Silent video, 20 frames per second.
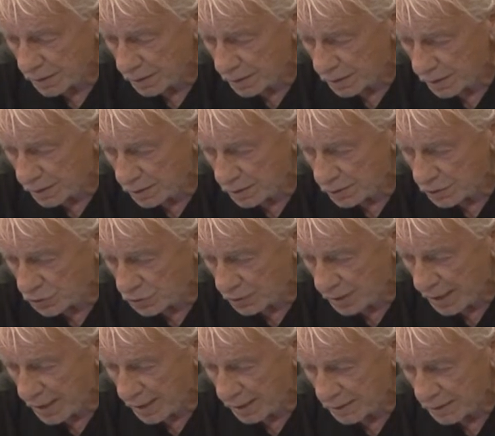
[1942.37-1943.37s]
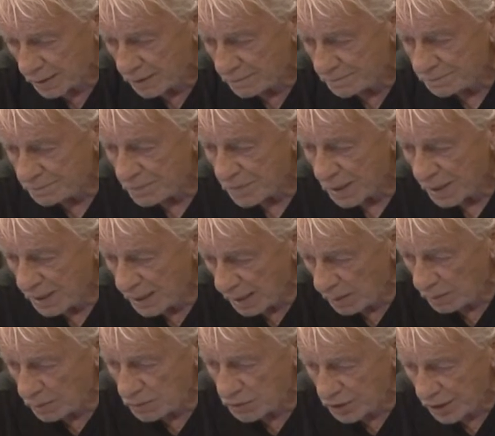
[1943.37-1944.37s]
and contract, and that
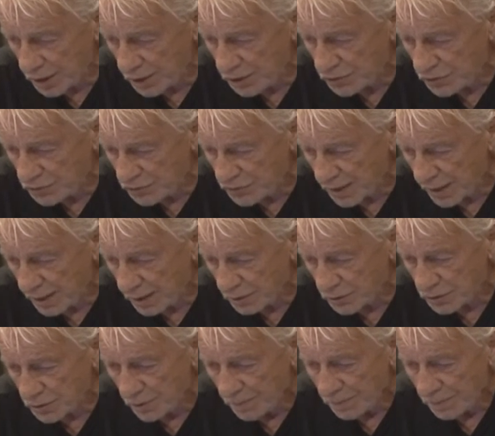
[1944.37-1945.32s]
would change the sounds.